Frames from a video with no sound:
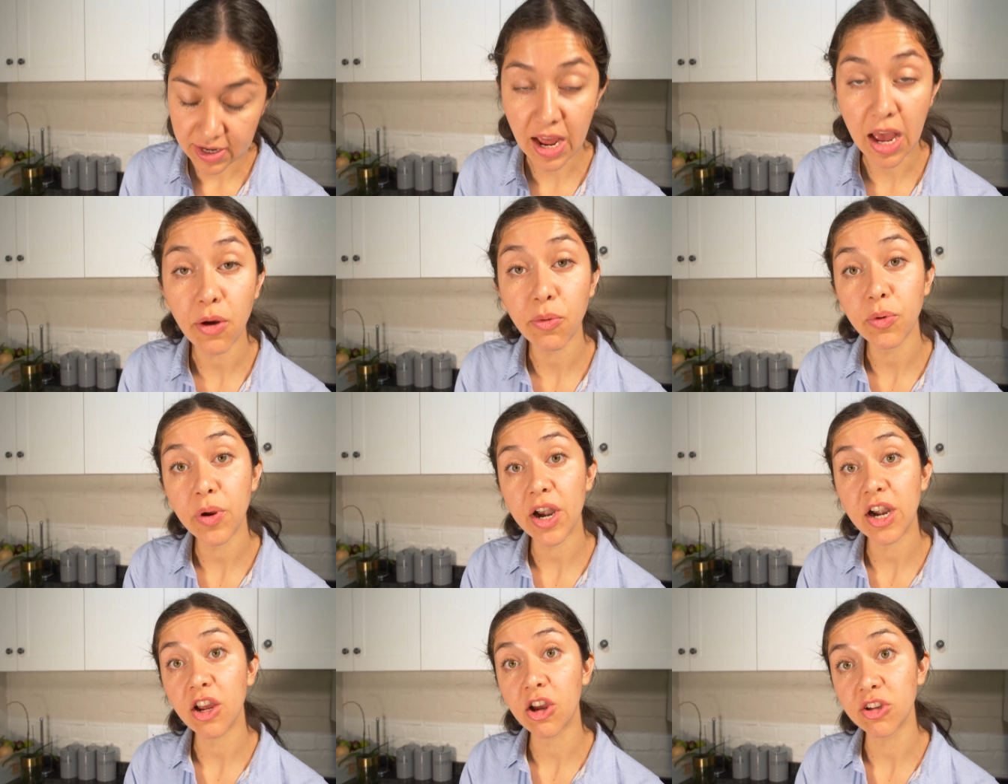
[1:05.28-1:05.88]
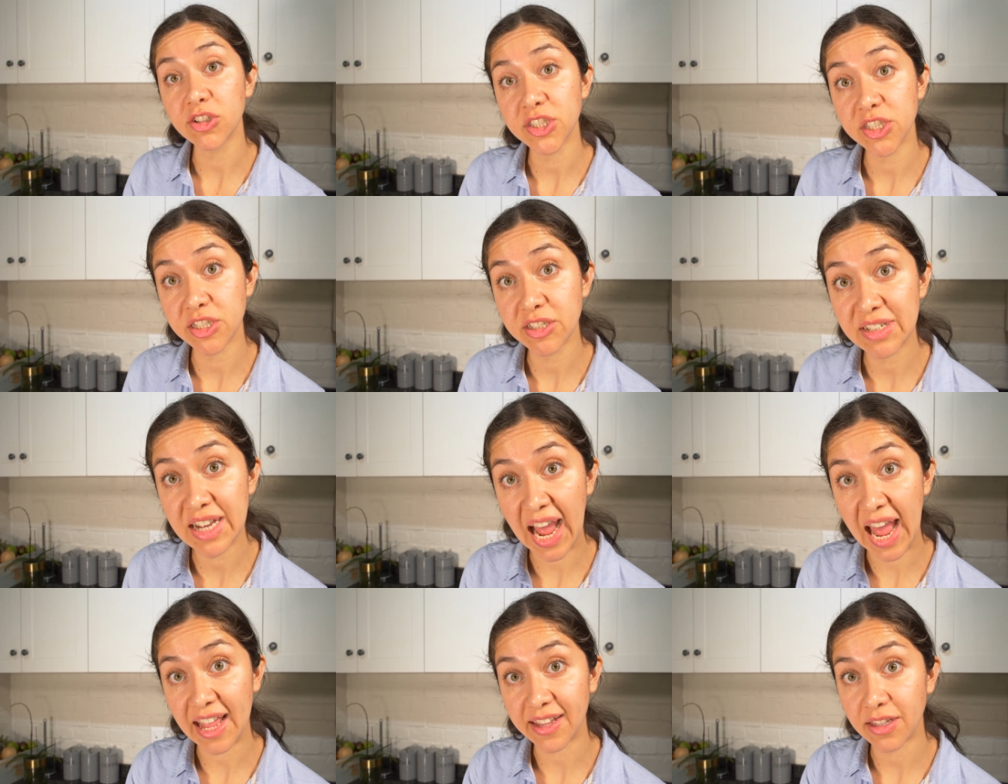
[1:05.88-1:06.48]
Now we are going to
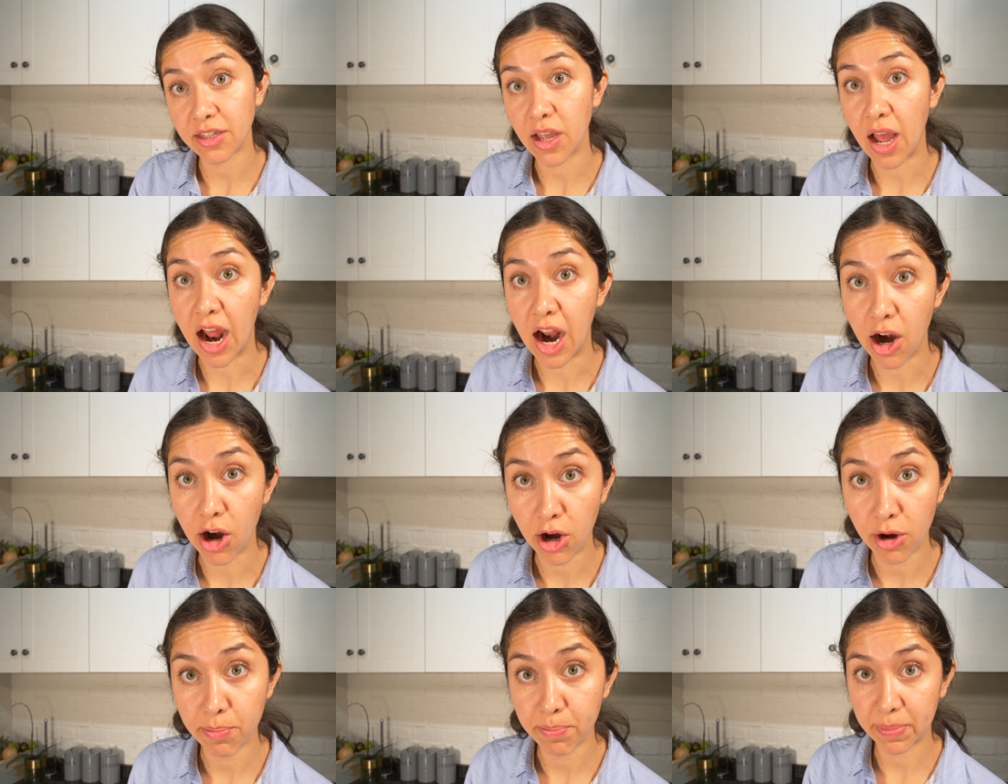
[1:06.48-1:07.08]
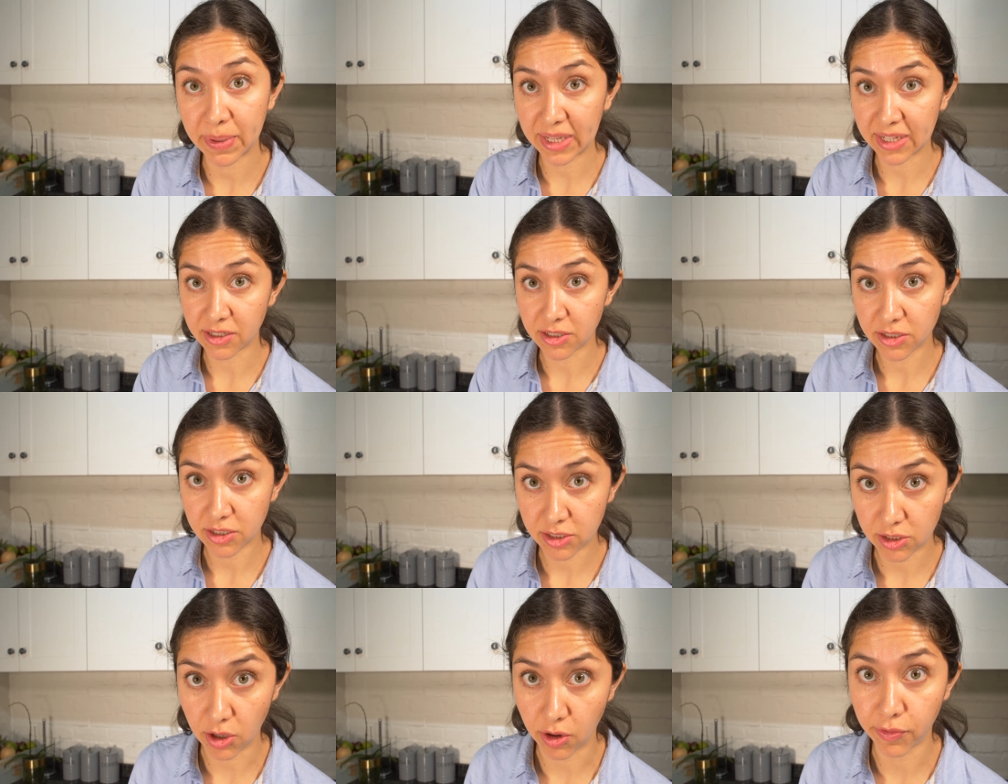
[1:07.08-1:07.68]
cut our
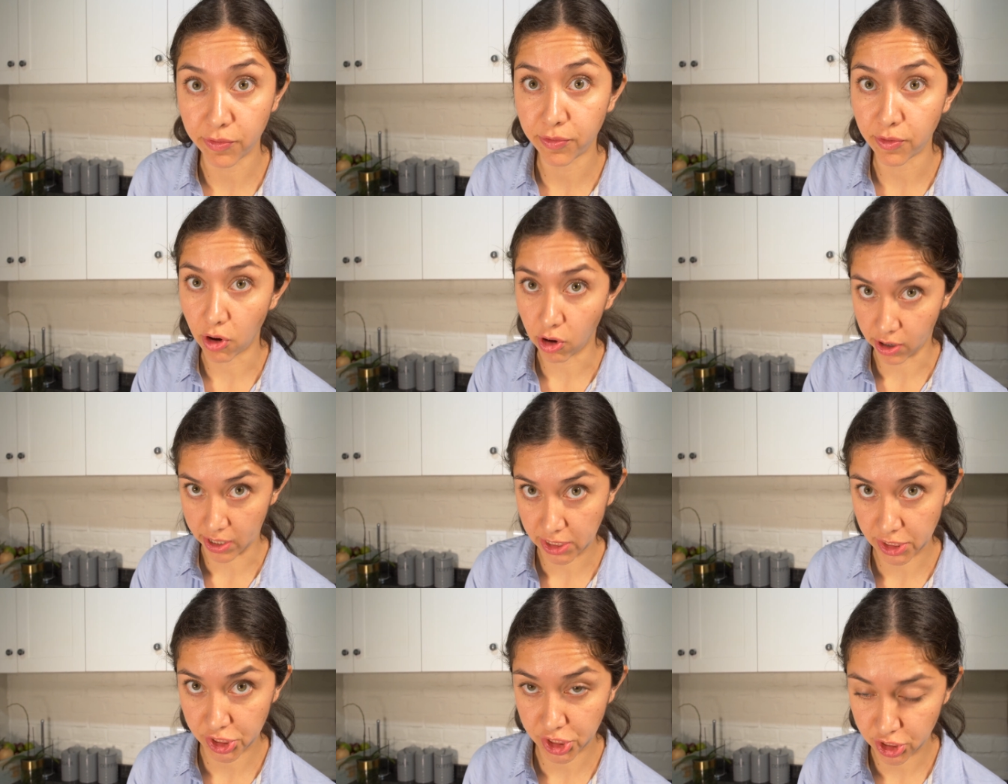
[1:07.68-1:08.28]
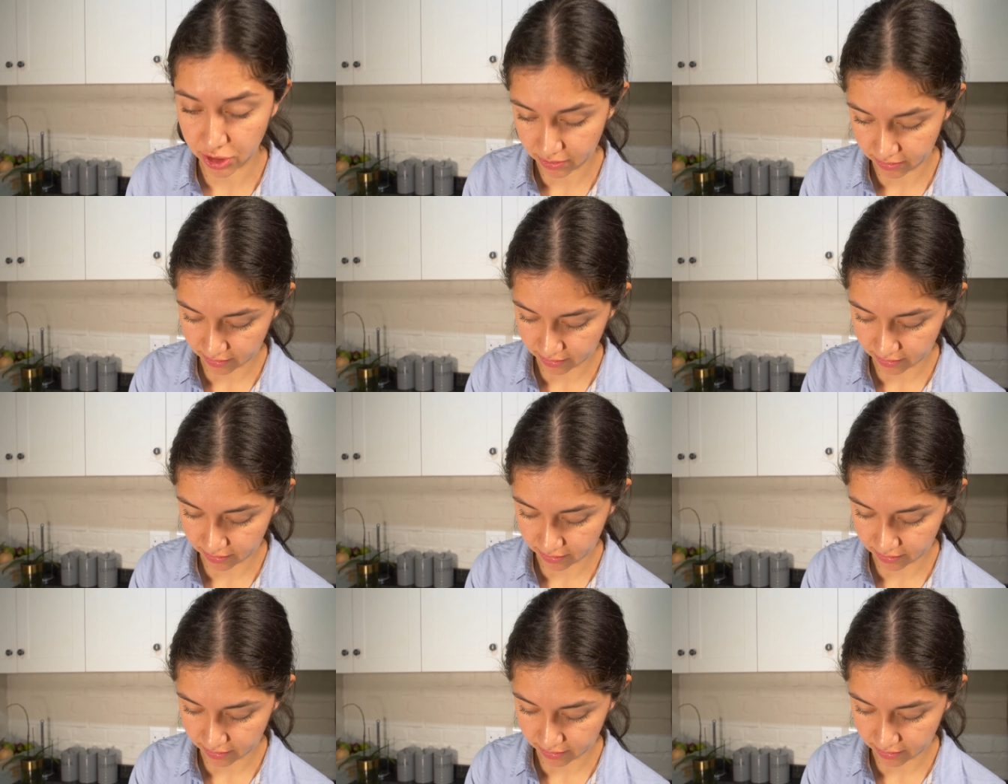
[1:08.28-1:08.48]
peels of orange